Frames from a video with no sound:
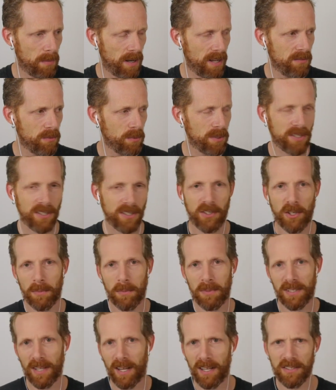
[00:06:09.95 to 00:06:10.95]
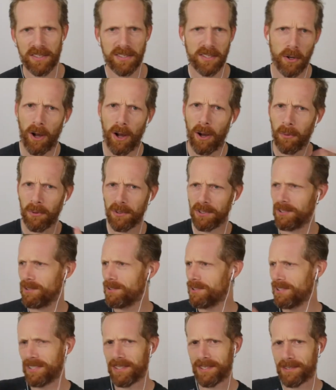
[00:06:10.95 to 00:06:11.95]
I even went to the dermatologist and said, oh, we'll use
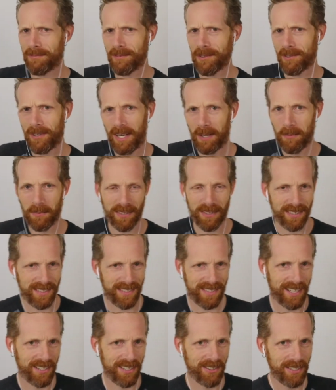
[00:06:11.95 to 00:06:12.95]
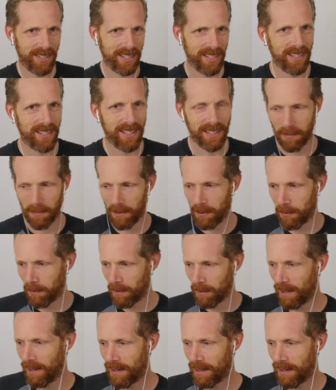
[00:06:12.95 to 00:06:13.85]
this cream with the steroid in it and blah, blah, blah.